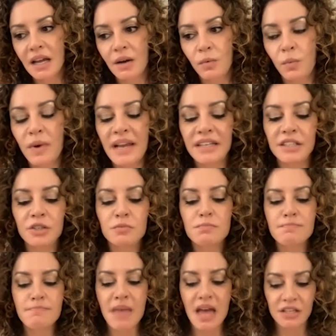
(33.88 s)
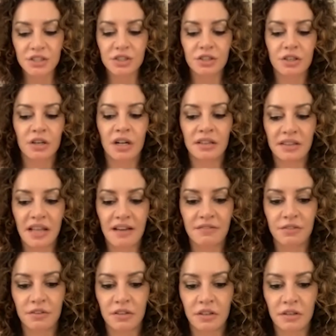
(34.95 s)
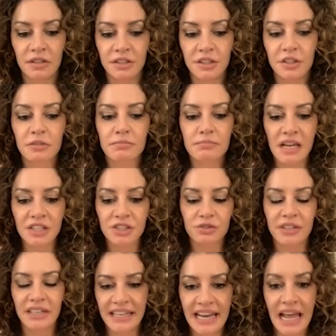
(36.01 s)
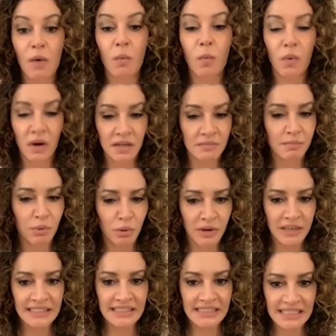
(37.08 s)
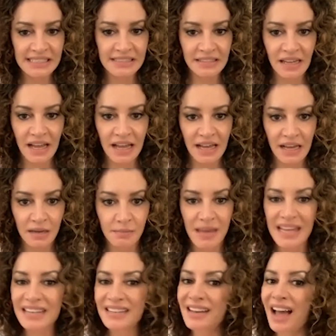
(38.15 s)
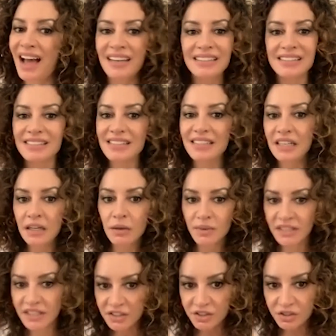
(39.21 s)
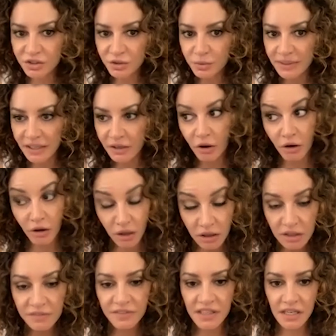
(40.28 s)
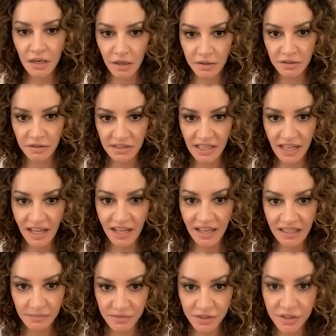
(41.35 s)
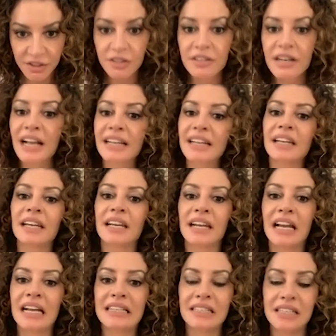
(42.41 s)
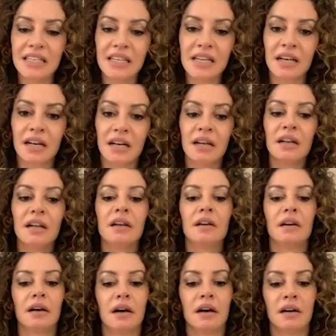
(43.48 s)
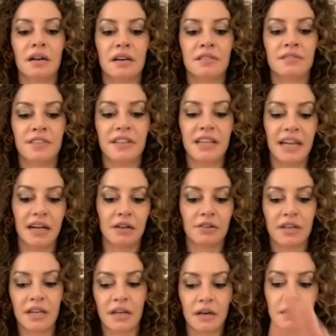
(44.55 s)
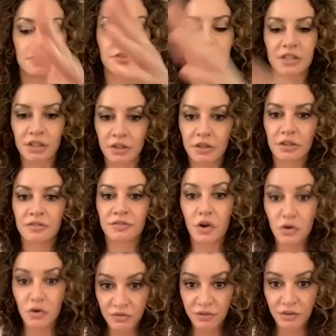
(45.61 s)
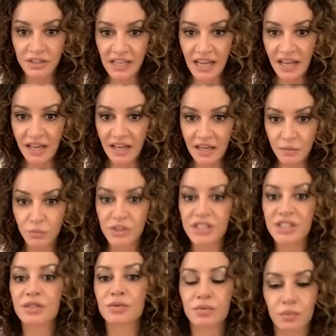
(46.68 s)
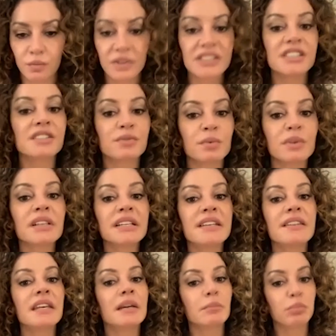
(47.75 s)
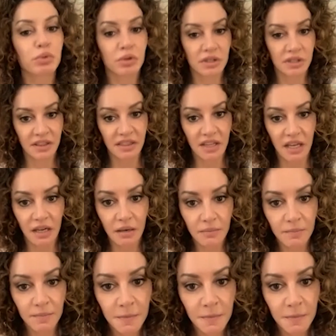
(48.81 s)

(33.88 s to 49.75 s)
when you measure a level you're measuring it at one point in time and not seeing what it's doing all of the other time so you're not getting an idea of the area under the curve over time which is which is really the important thing